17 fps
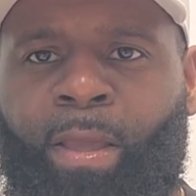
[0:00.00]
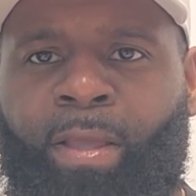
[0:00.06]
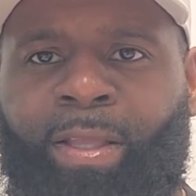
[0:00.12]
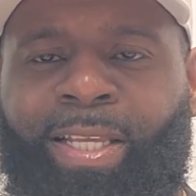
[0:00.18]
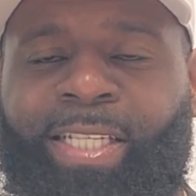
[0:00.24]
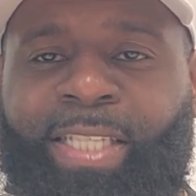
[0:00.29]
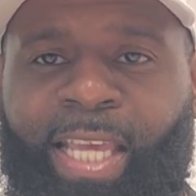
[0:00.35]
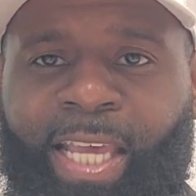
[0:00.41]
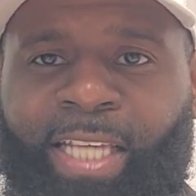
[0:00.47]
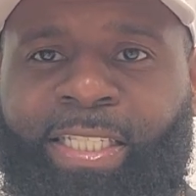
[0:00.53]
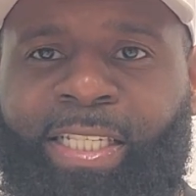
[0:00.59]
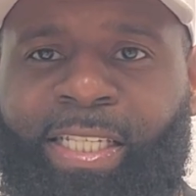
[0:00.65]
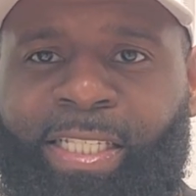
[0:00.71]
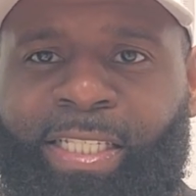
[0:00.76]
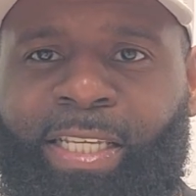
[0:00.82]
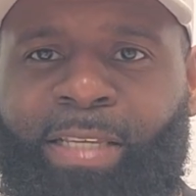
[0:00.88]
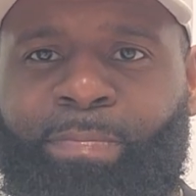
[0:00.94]
It's
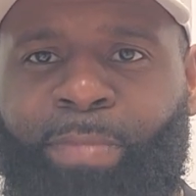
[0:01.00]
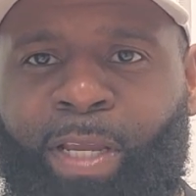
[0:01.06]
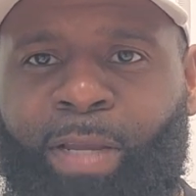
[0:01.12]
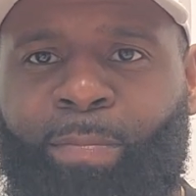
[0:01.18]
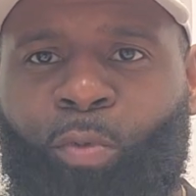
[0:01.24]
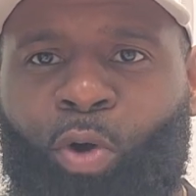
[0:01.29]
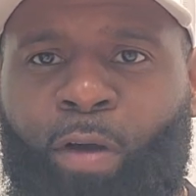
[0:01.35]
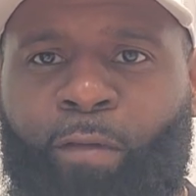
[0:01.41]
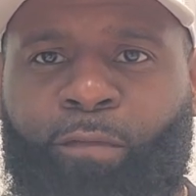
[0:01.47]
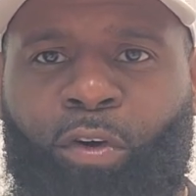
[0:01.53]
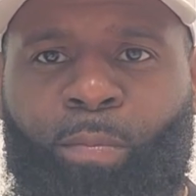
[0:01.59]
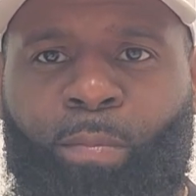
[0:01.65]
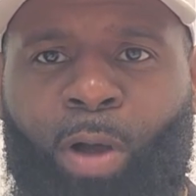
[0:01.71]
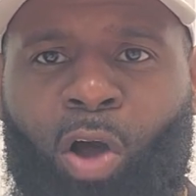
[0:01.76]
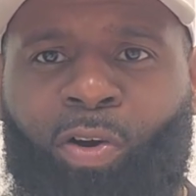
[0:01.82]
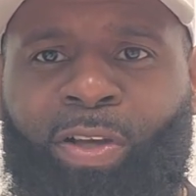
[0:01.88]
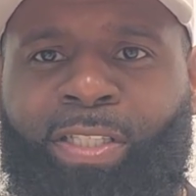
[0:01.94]
SEC big boy
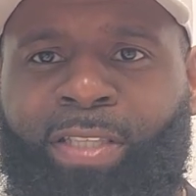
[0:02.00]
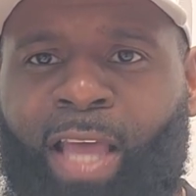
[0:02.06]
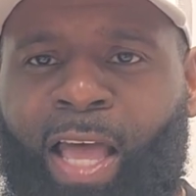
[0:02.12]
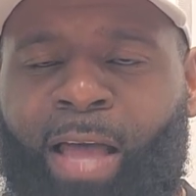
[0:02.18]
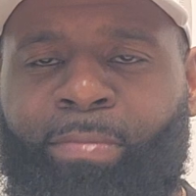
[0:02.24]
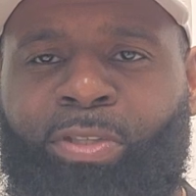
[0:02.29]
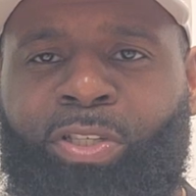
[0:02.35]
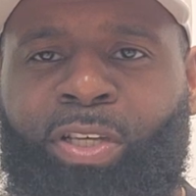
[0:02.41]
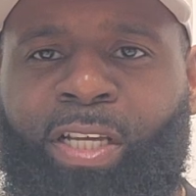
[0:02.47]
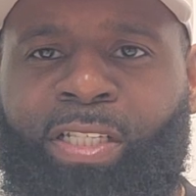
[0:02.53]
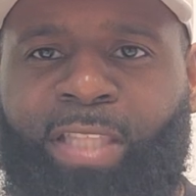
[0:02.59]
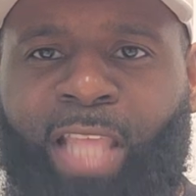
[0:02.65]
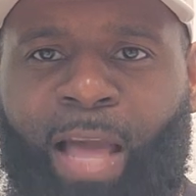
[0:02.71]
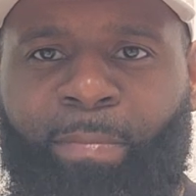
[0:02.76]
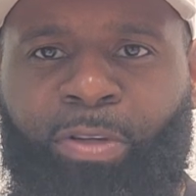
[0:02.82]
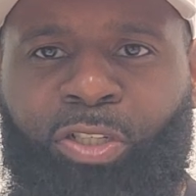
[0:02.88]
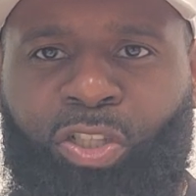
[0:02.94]
football. It's time to
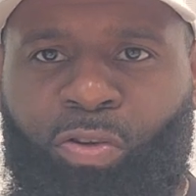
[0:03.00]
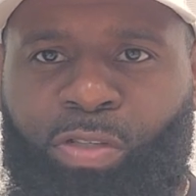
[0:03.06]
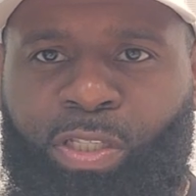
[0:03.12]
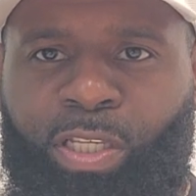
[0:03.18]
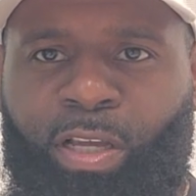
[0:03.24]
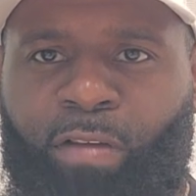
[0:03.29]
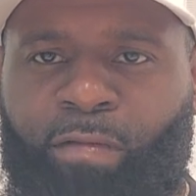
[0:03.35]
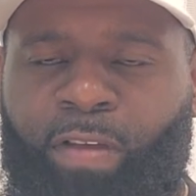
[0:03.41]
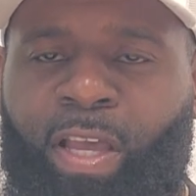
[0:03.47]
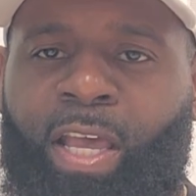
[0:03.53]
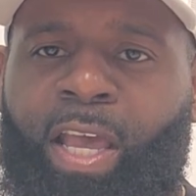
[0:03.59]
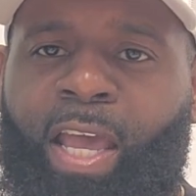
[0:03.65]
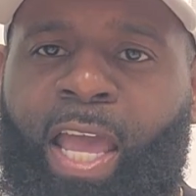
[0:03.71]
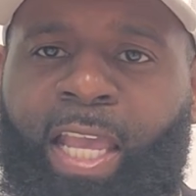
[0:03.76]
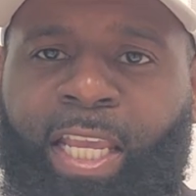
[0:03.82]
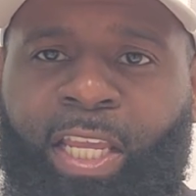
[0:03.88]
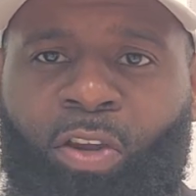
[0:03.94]
establish yourself
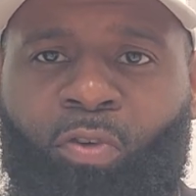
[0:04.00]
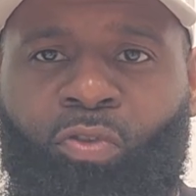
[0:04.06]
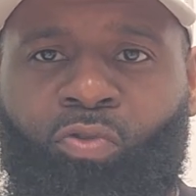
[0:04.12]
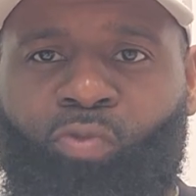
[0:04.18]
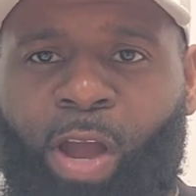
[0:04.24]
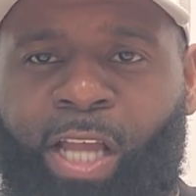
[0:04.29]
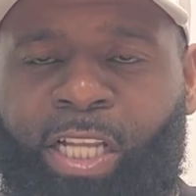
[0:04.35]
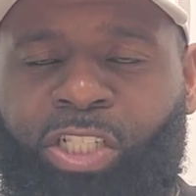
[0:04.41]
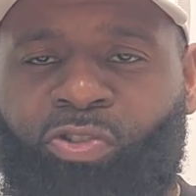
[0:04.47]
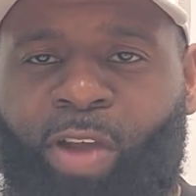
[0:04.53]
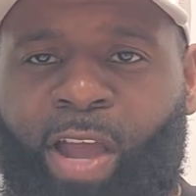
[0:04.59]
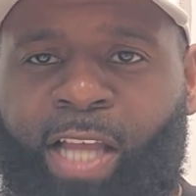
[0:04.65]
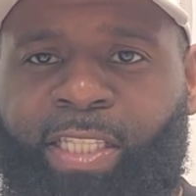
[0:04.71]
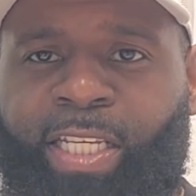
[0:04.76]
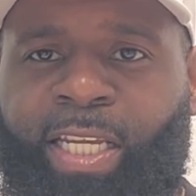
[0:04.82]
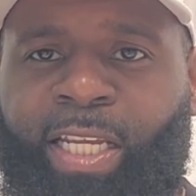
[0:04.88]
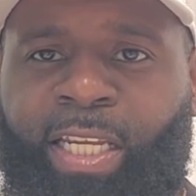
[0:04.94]
and get on the right
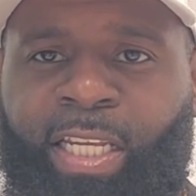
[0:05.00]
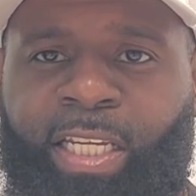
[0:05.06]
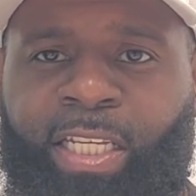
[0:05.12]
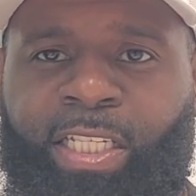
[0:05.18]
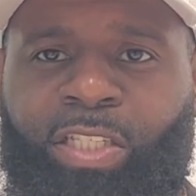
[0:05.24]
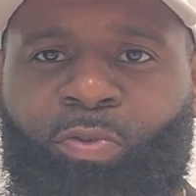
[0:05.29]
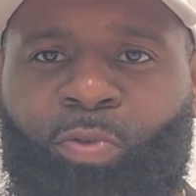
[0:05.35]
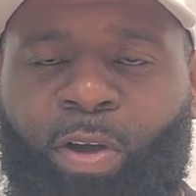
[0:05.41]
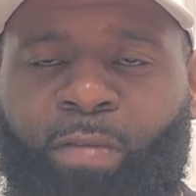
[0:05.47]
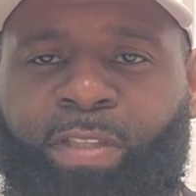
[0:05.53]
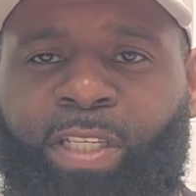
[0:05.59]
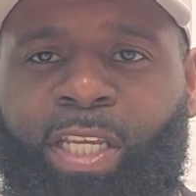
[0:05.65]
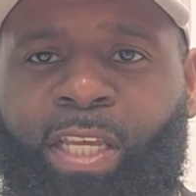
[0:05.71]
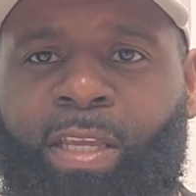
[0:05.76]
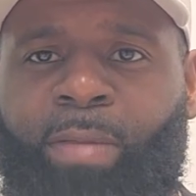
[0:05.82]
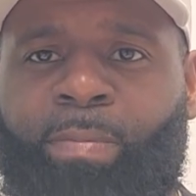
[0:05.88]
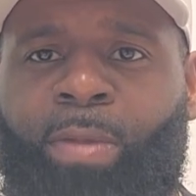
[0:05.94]
track to get in this
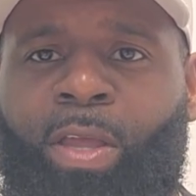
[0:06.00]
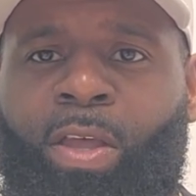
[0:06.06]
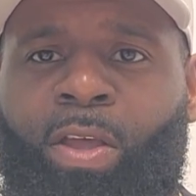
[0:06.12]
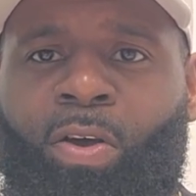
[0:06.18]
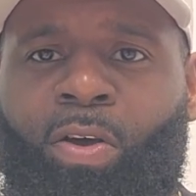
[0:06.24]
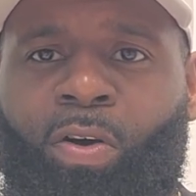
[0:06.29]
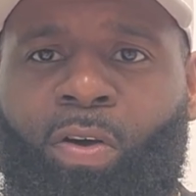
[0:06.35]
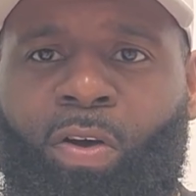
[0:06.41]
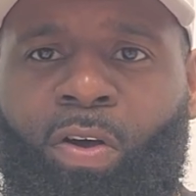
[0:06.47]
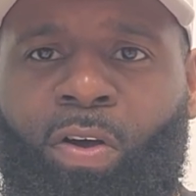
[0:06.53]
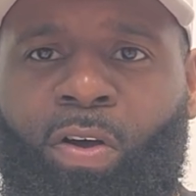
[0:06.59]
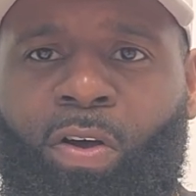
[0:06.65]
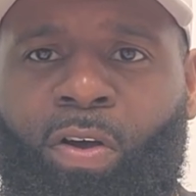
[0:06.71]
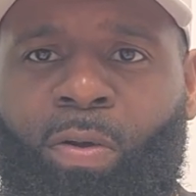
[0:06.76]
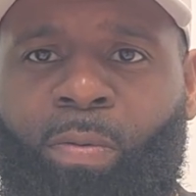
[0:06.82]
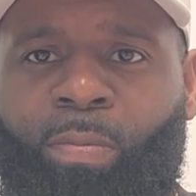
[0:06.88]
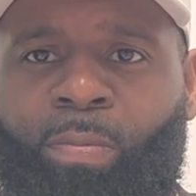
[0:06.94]
12-team
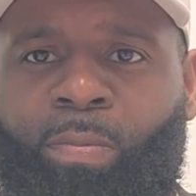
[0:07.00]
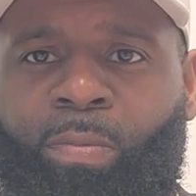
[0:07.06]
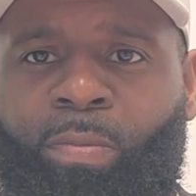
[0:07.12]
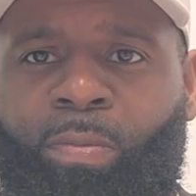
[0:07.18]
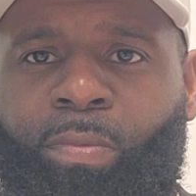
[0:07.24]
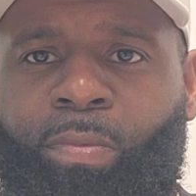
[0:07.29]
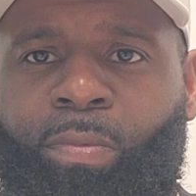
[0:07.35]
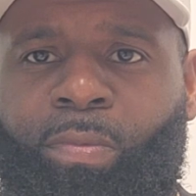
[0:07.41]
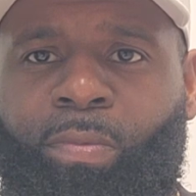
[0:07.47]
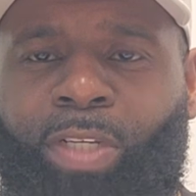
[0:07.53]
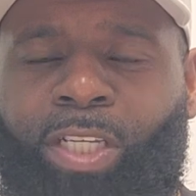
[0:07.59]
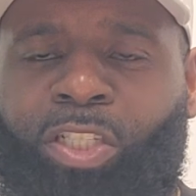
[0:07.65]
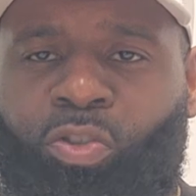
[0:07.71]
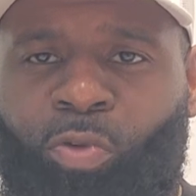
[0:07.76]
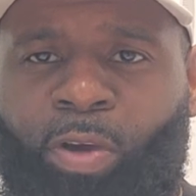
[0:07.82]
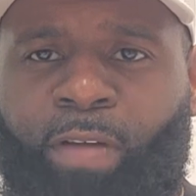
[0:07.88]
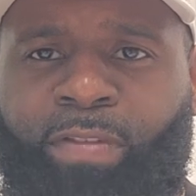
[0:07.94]

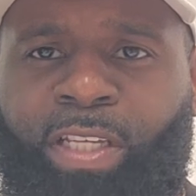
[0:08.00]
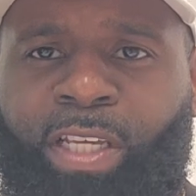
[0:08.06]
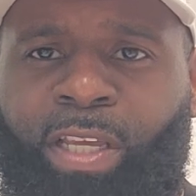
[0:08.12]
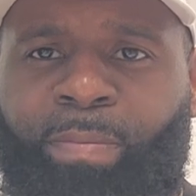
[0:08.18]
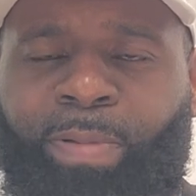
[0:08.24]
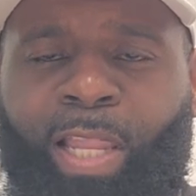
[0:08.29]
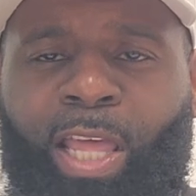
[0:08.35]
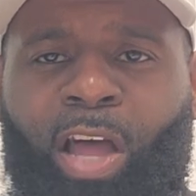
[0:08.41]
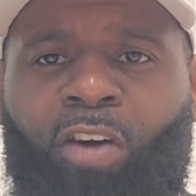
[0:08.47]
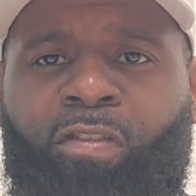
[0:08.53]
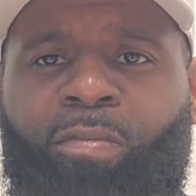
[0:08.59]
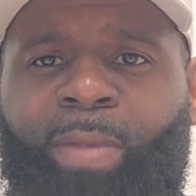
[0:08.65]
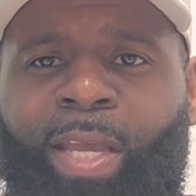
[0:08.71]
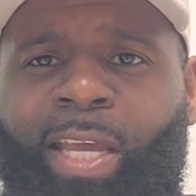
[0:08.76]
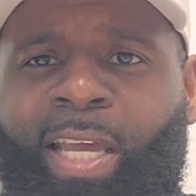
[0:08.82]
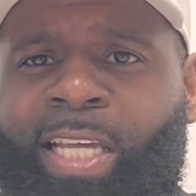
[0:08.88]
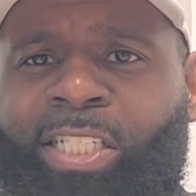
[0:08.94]
playoff,
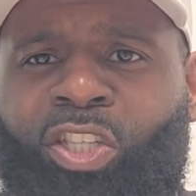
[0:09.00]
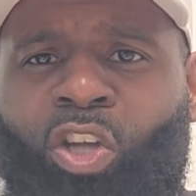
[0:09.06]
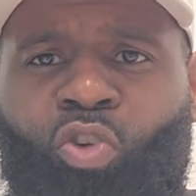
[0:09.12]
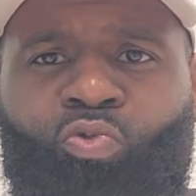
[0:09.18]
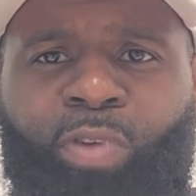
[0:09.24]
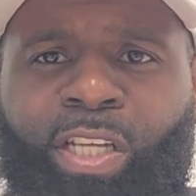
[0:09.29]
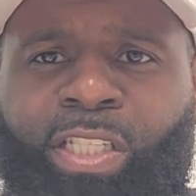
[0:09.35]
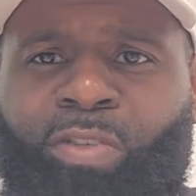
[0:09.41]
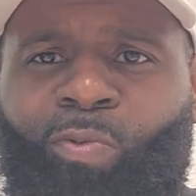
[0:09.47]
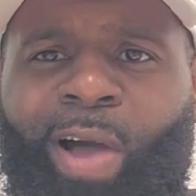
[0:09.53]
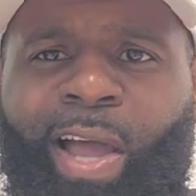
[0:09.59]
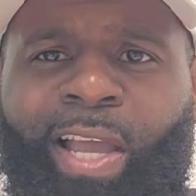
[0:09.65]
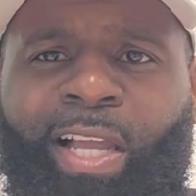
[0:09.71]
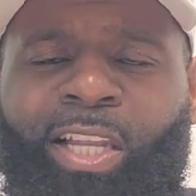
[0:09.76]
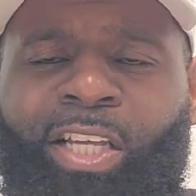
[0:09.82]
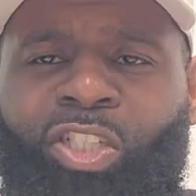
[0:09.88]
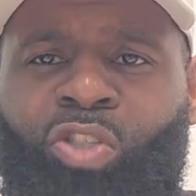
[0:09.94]
man. There's no reason why
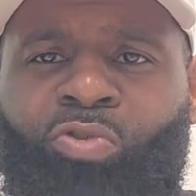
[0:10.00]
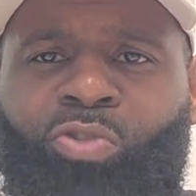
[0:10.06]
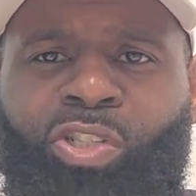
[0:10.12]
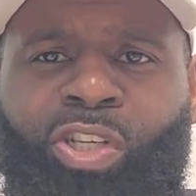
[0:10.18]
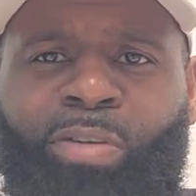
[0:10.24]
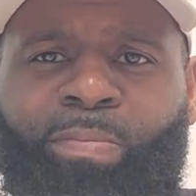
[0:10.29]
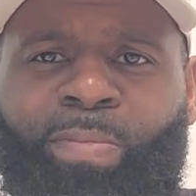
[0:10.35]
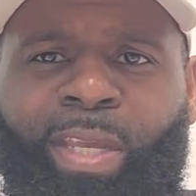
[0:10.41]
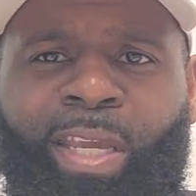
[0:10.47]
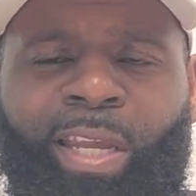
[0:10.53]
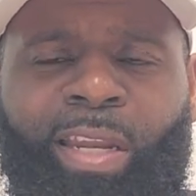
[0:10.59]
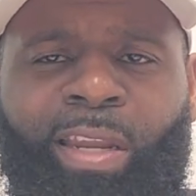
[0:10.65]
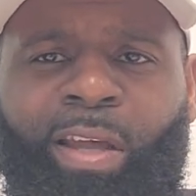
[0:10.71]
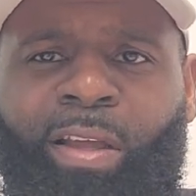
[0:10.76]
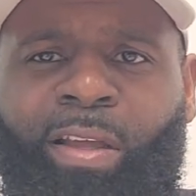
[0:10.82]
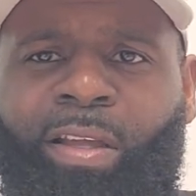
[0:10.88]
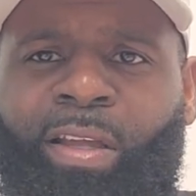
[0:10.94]
LSU shouldn't be in
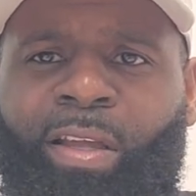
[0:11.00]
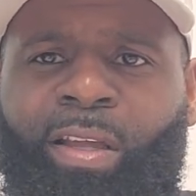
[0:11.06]
there.